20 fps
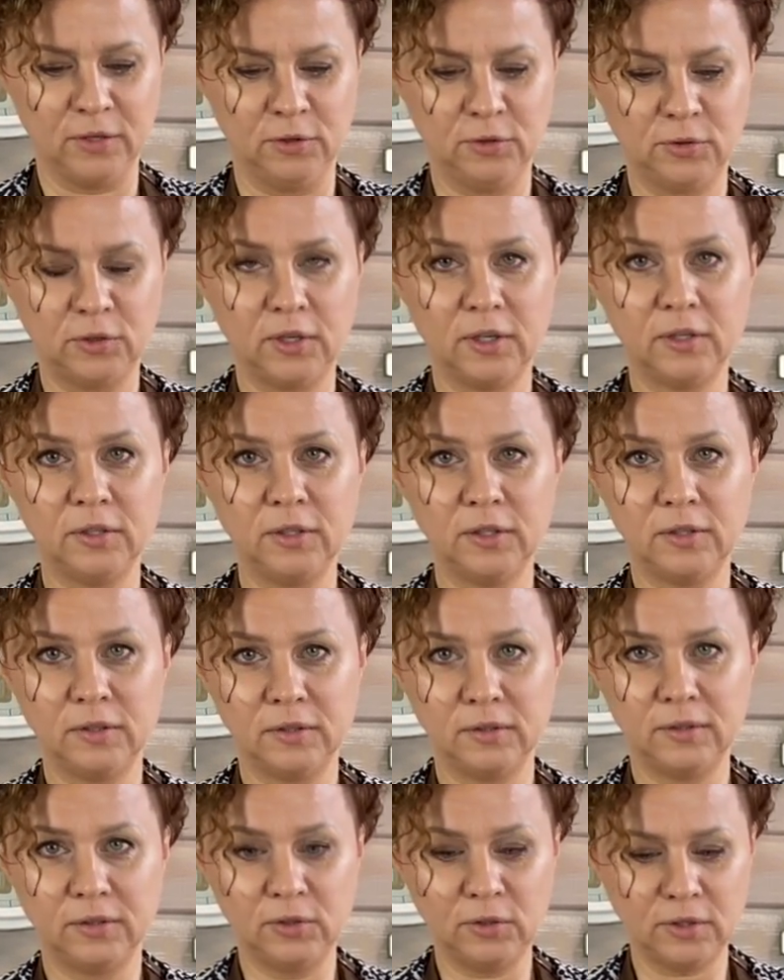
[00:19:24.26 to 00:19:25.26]
You
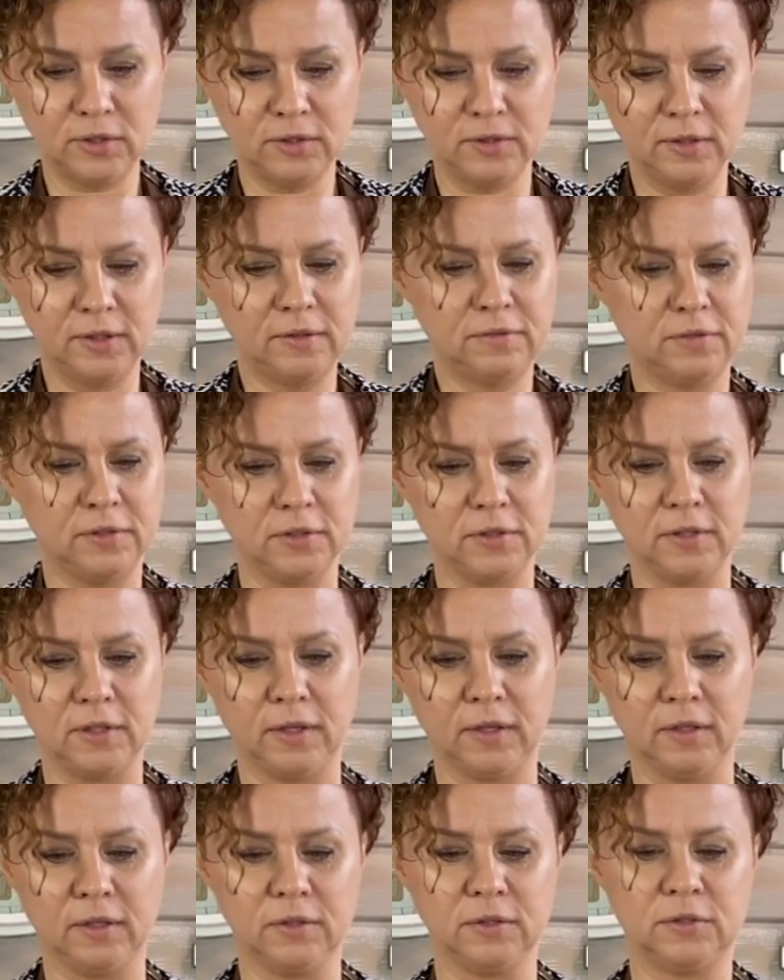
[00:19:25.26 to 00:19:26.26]
can leave this
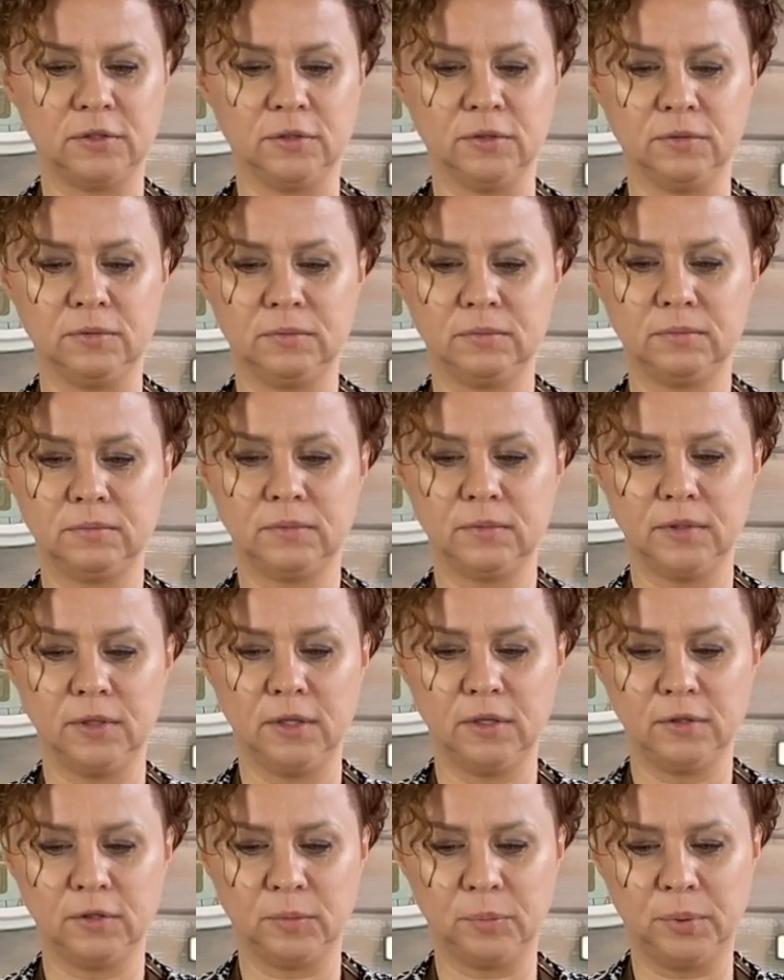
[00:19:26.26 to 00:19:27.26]
like this too.
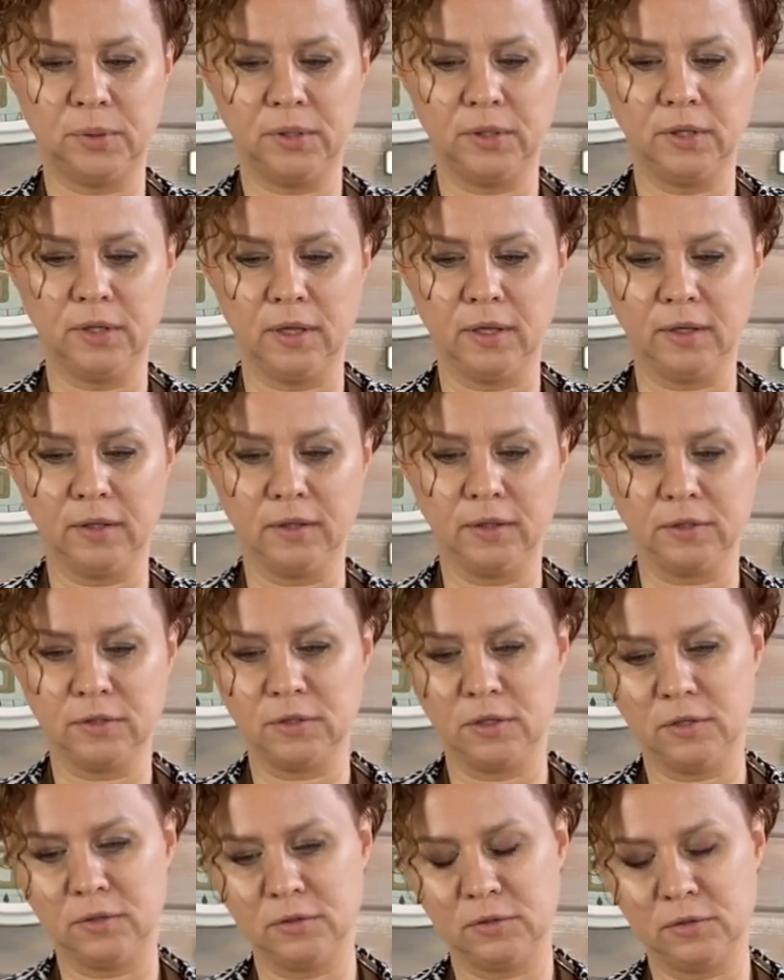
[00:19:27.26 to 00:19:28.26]
They look pretty like
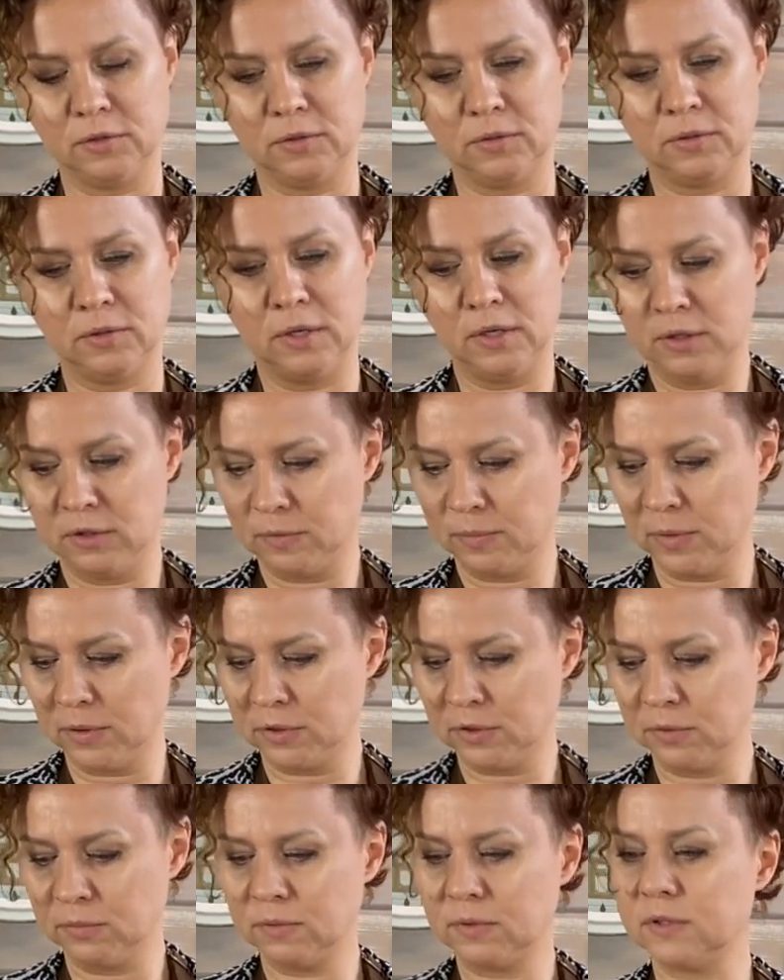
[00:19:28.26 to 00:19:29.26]
this also,
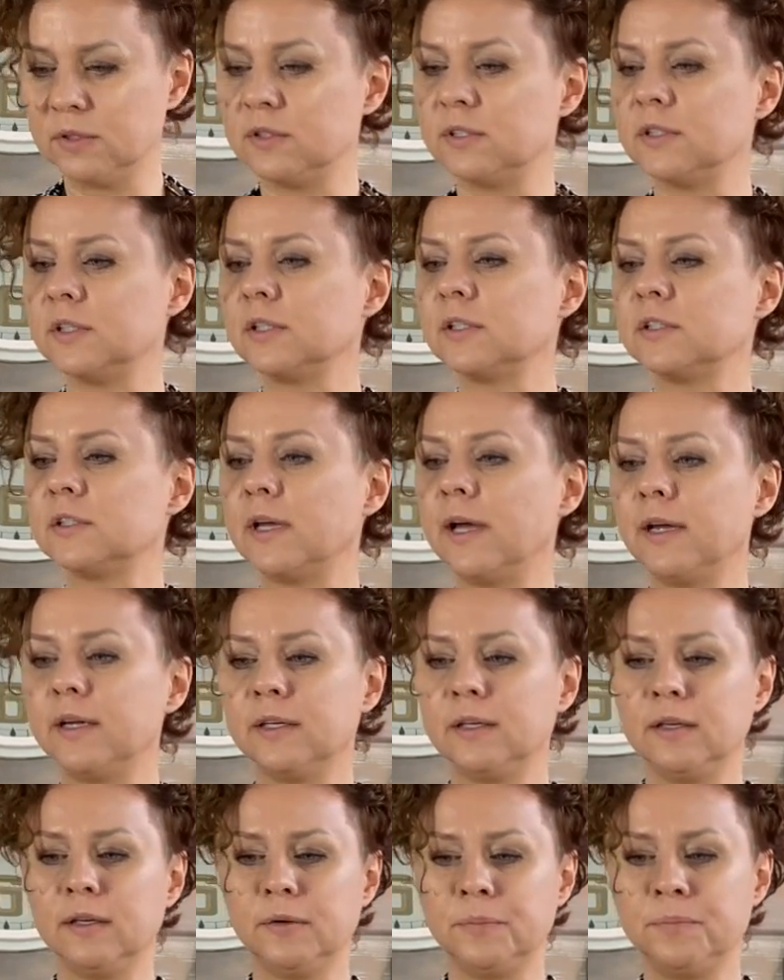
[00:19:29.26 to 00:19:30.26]
especially with the
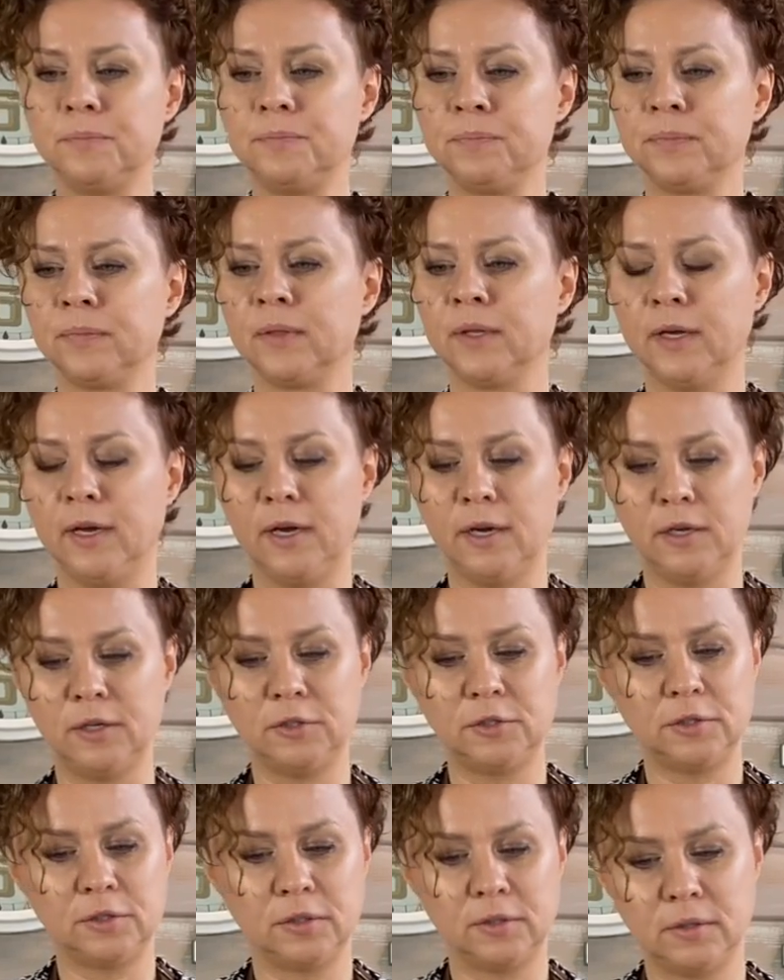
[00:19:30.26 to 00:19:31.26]
zigzaggy
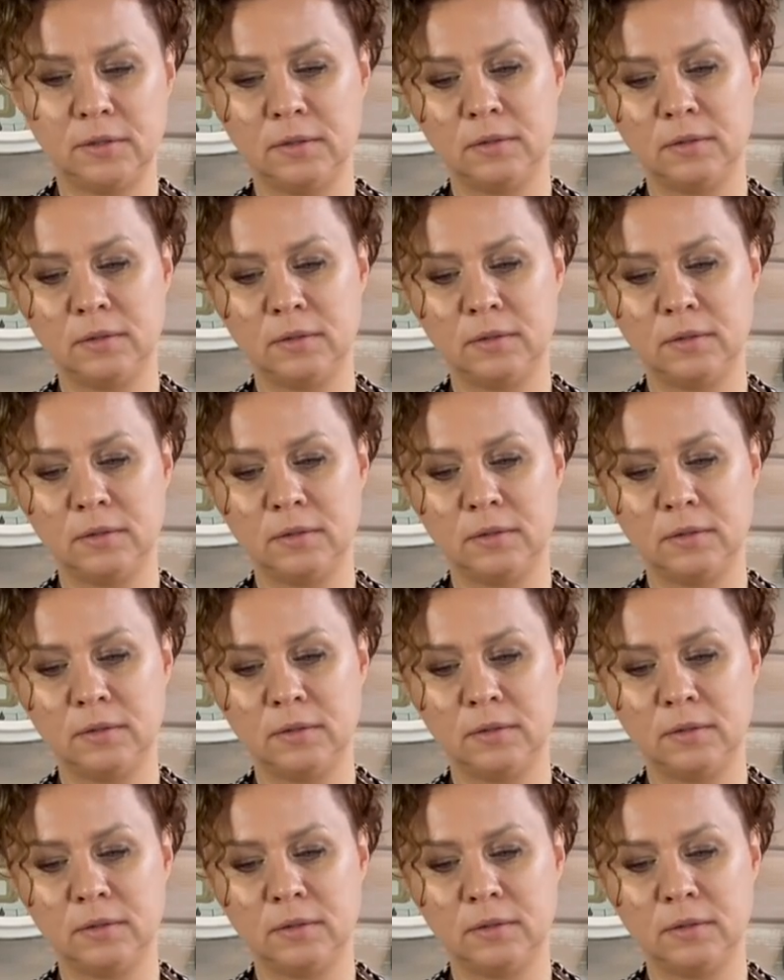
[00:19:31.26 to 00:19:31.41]
edge.